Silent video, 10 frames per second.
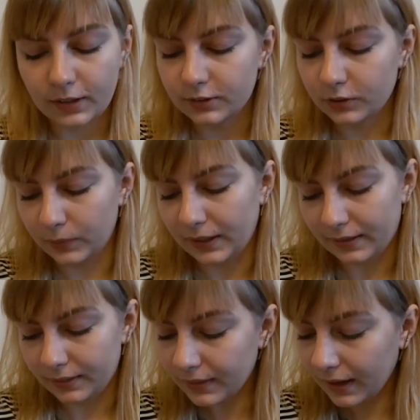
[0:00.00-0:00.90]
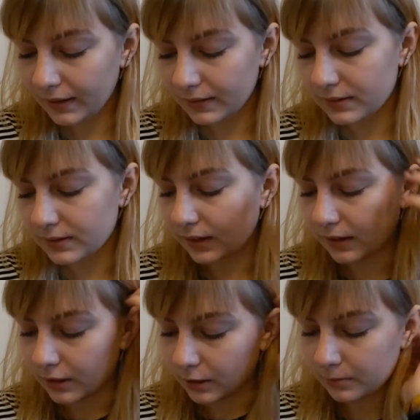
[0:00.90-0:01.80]
So we had that.
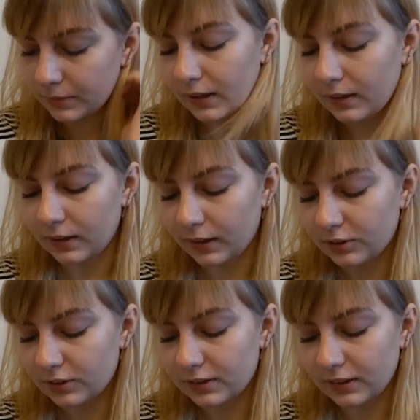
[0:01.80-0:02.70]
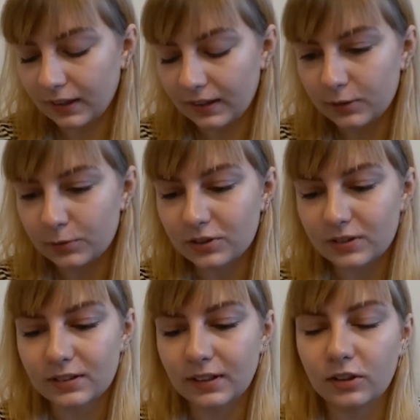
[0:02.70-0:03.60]
That I just, again, it was
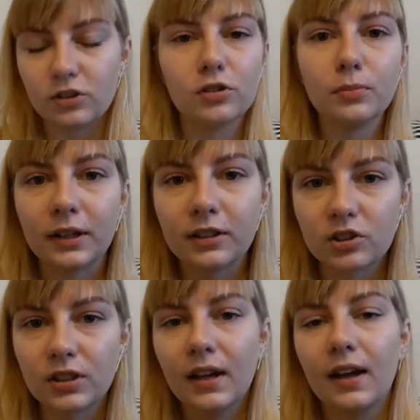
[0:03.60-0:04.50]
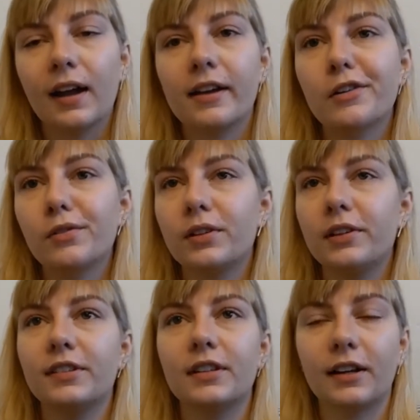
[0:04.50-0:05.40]
just like too much. I
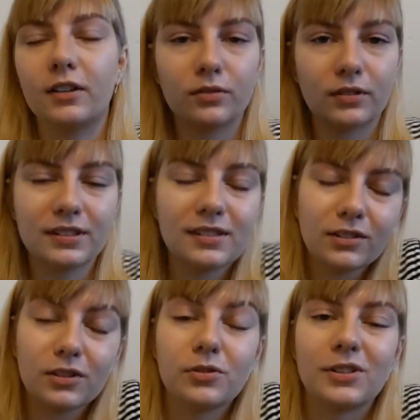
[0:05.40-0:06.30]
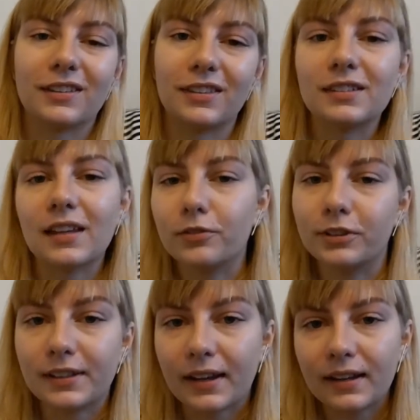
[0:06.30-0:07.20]
still don't check this every
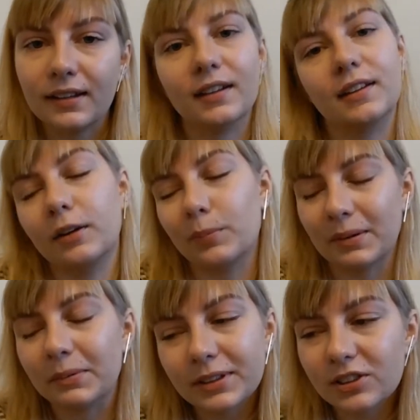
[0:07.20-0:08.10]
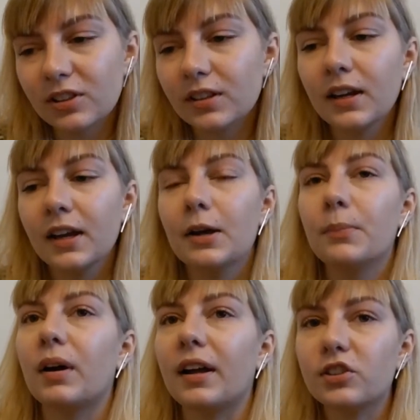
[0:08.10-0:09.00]
day, and I probably should,
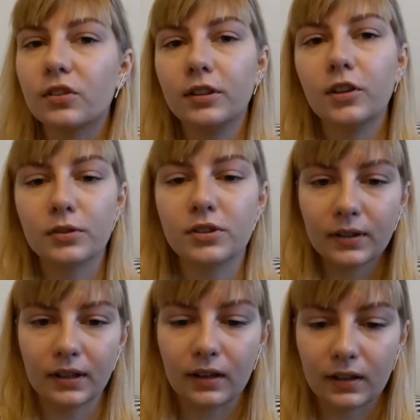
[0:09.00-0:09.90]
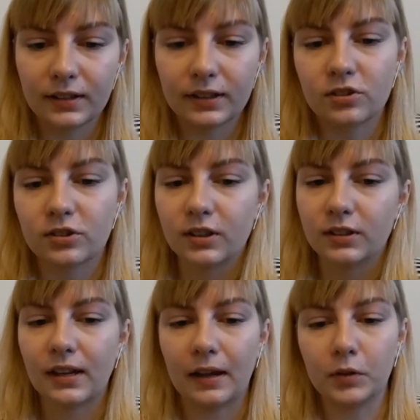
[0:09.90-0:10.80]
but I generally know what's going on. It's just good
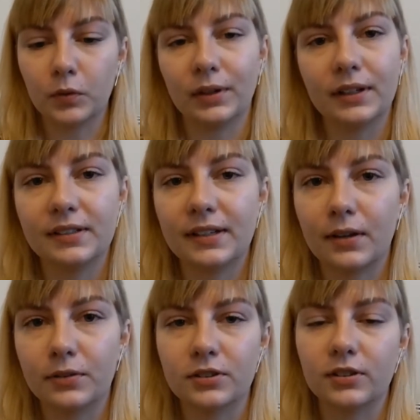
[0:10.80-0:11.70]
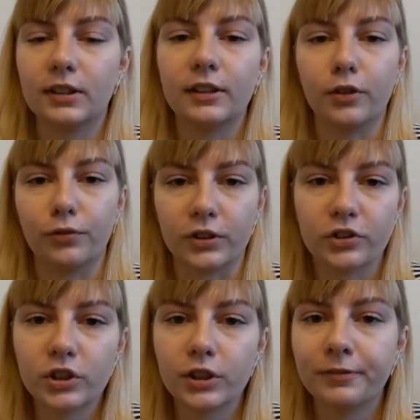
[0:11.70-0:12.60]
to have it written down so that I know for
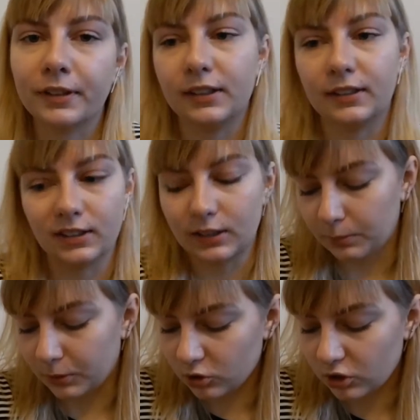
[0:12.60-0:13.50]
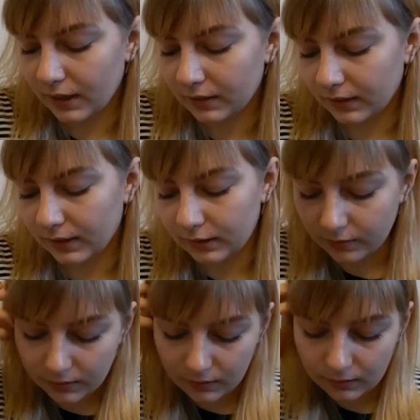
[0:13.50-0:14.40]
sure if I need to double check
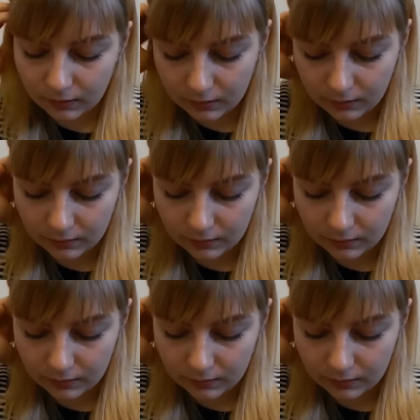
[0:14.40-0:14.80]
anything,